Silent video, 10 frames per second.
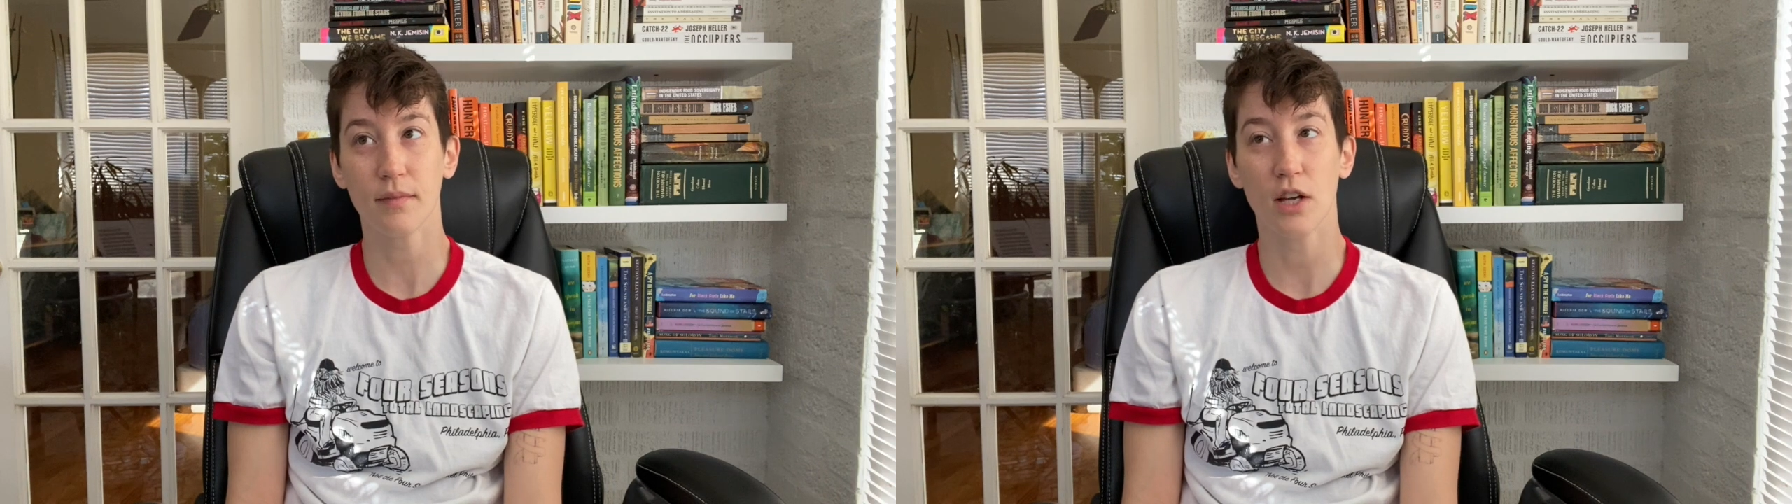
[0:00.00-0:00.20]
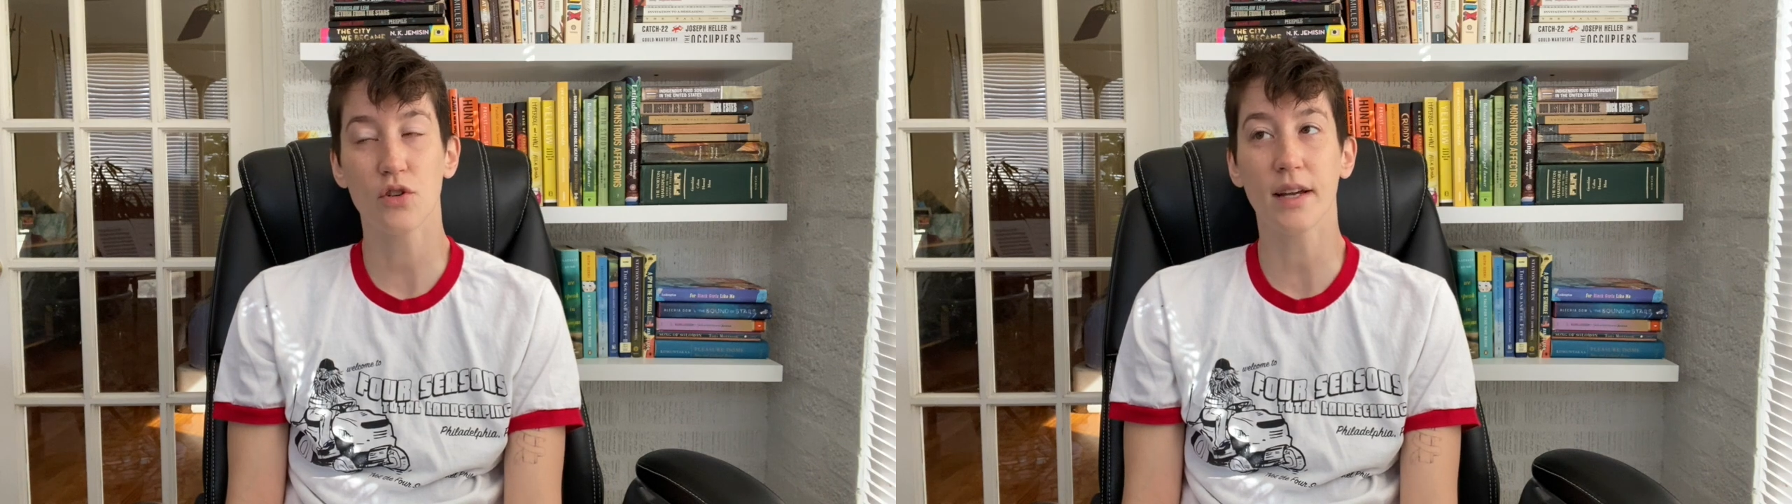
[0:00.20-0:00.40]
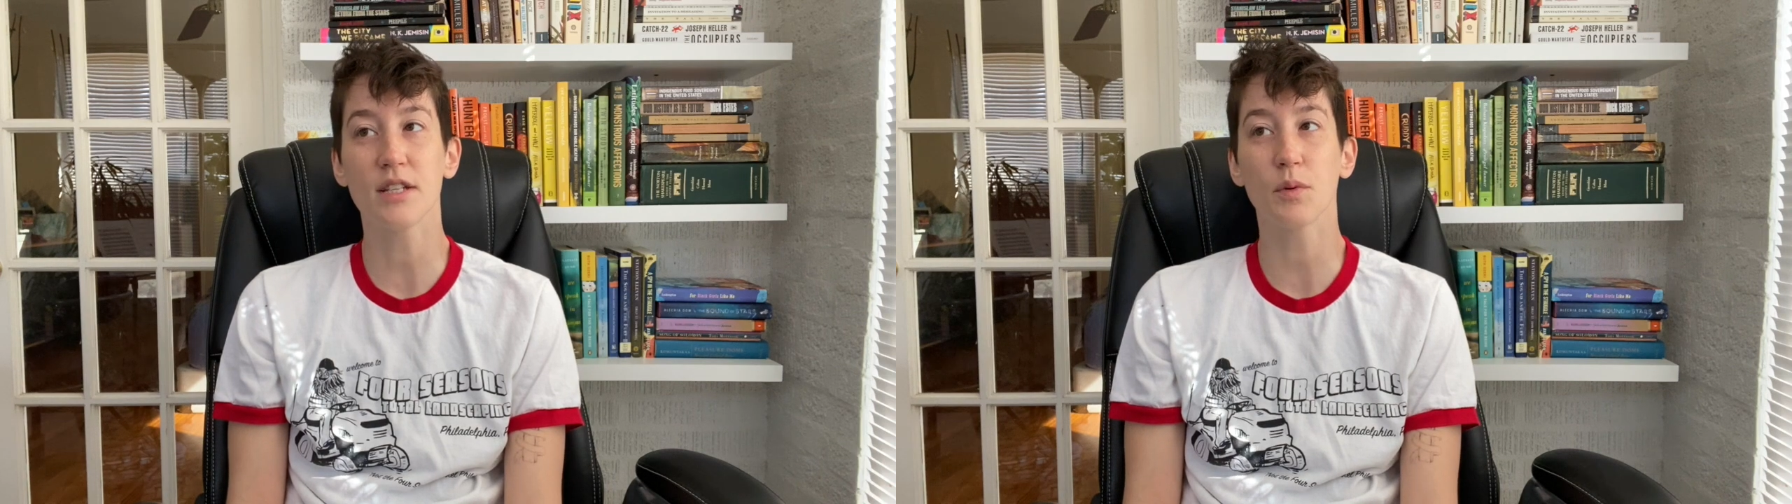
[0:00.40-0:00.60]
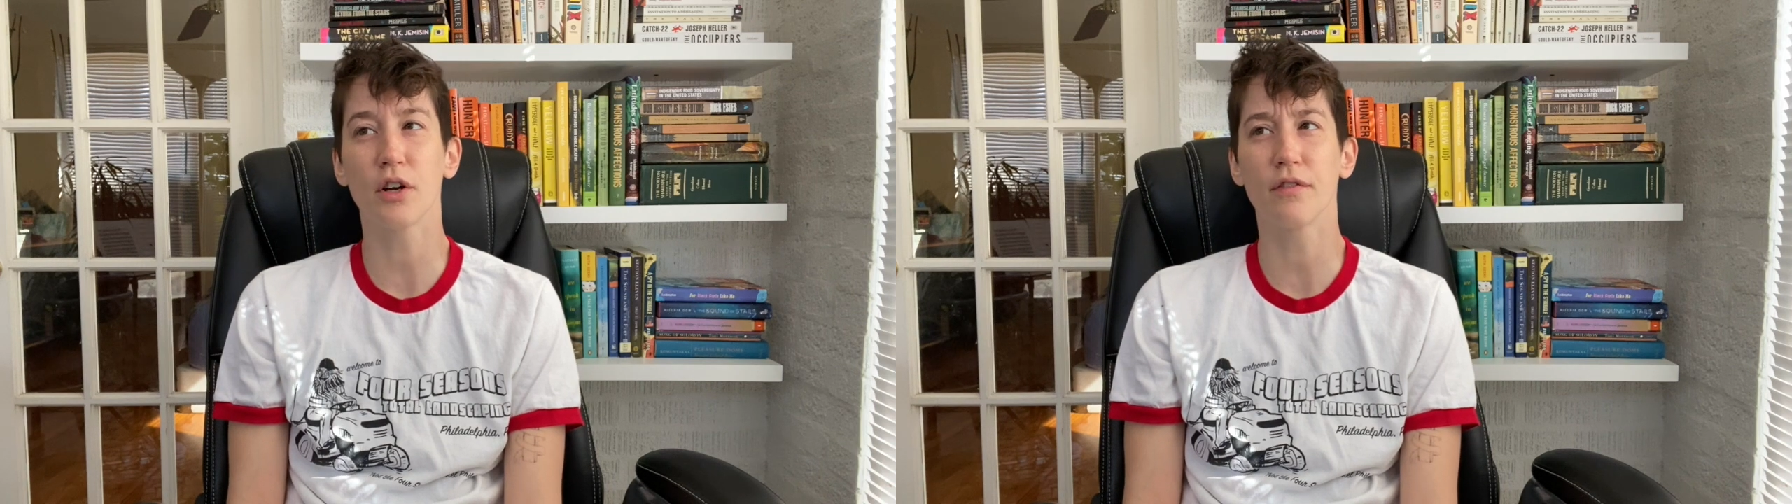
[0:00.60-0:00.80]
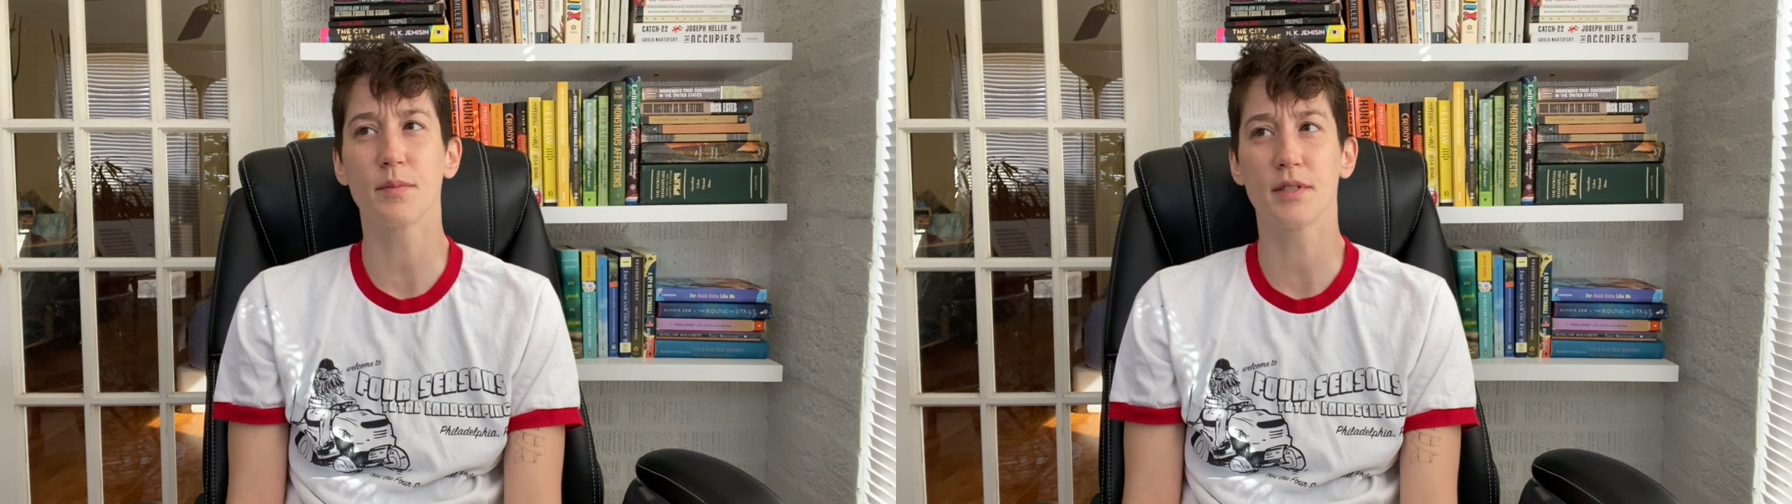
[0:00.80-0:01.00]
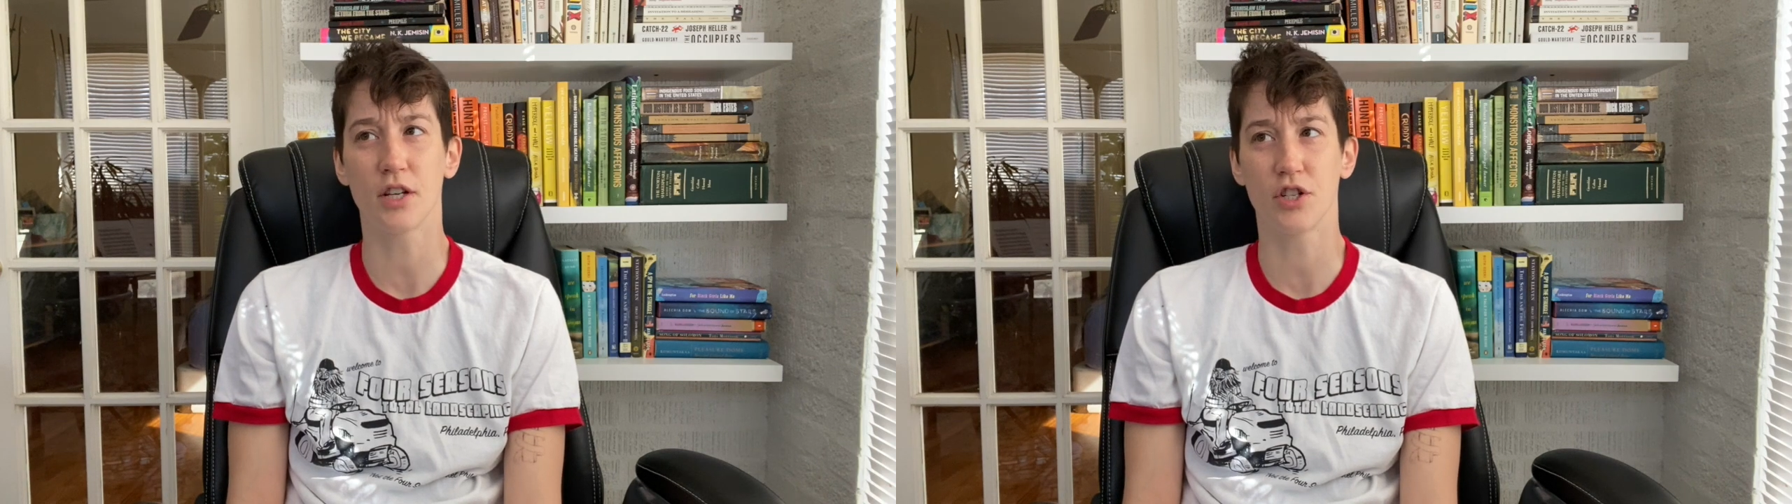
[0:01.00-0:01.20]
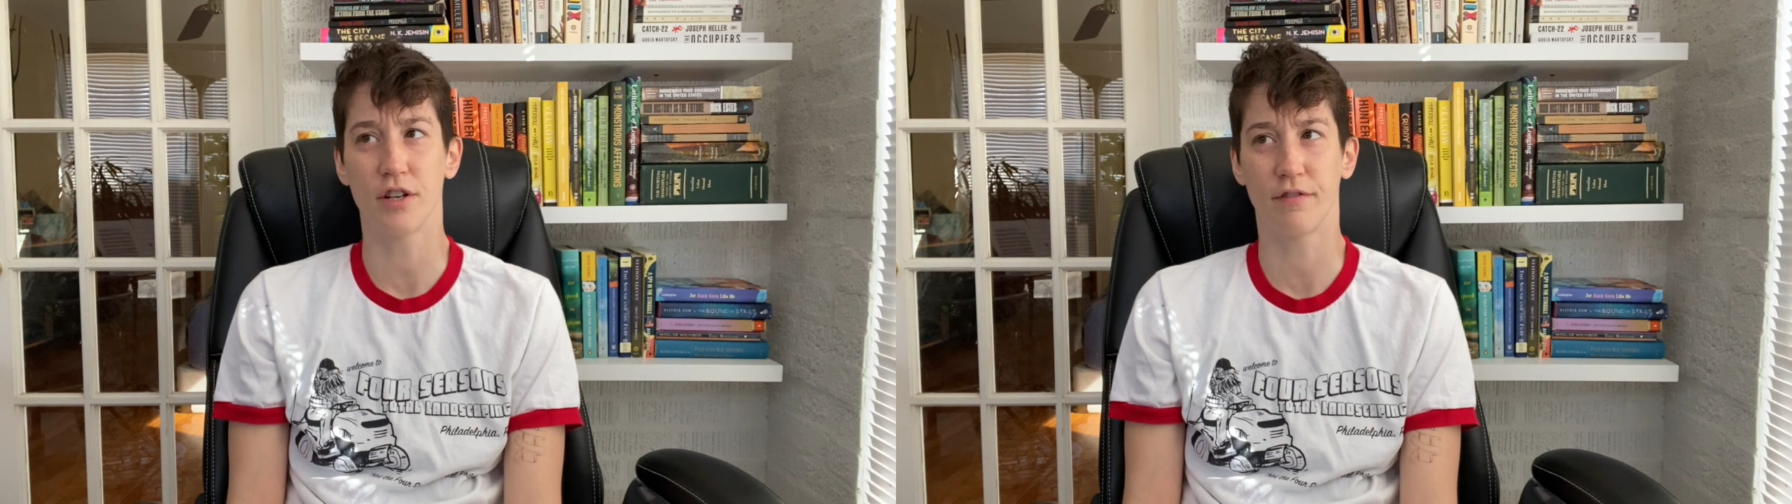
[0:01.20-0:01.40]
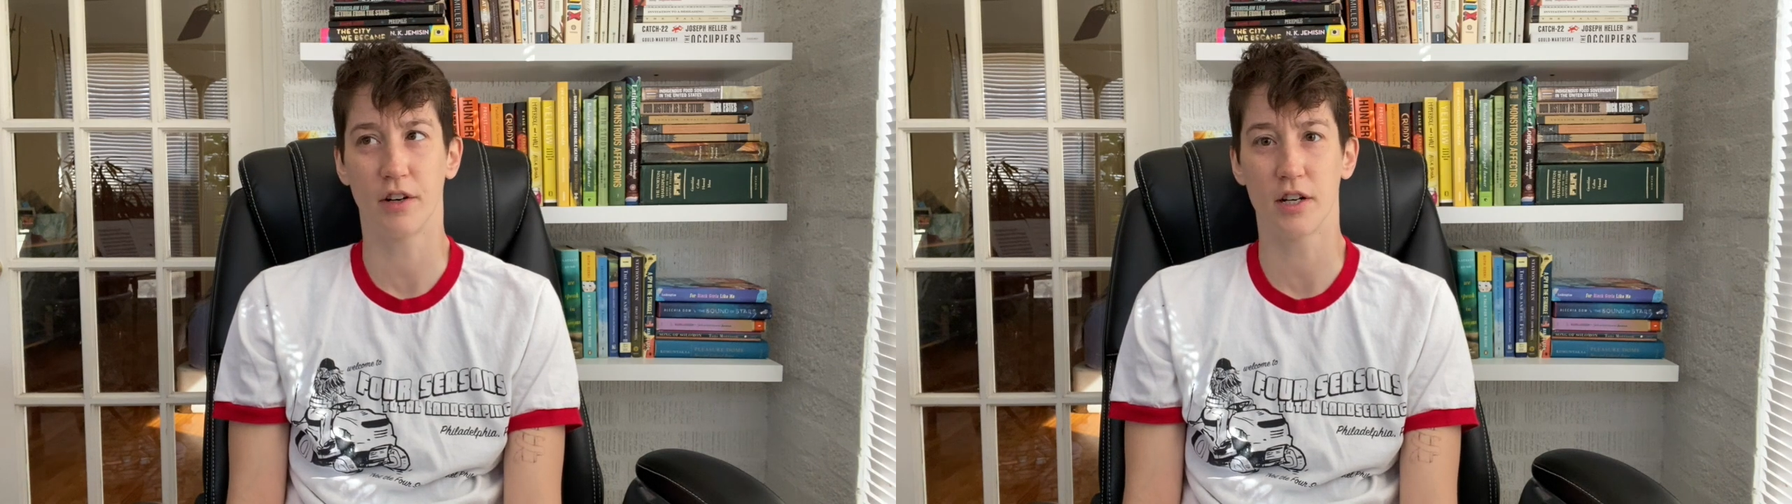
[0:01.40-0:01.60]
so i guess we heard from
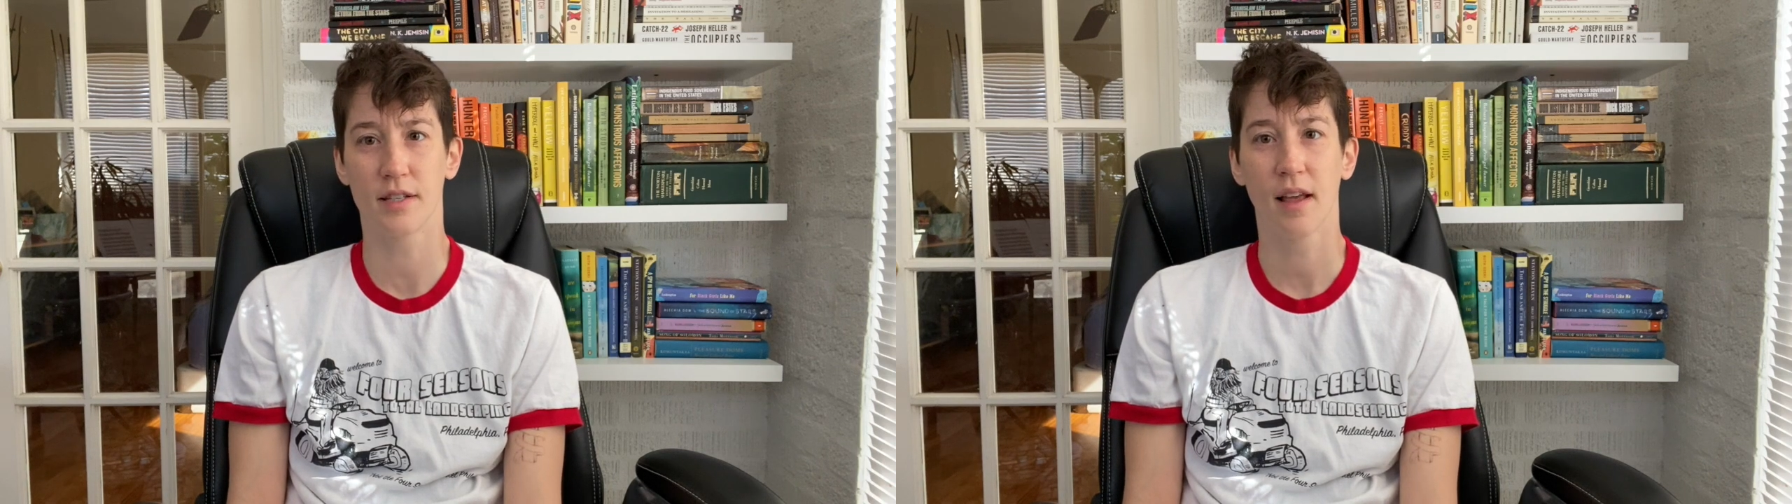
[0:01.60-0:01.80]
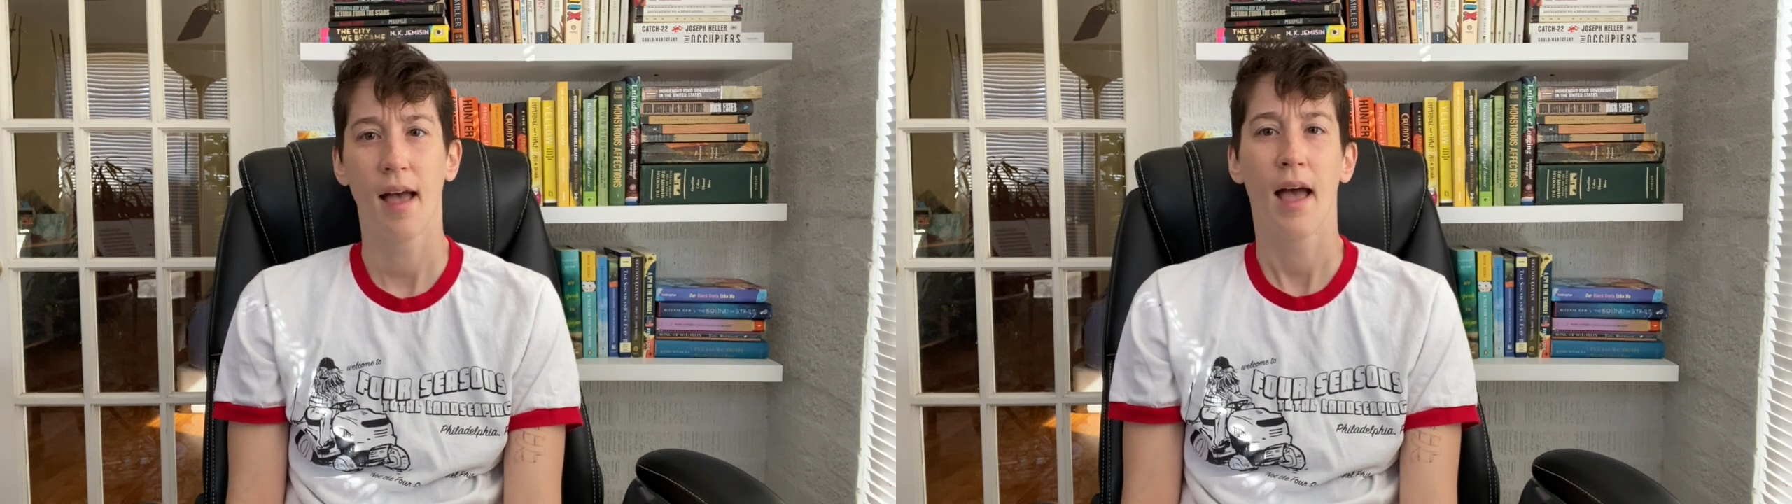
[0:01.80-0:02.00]
sajani first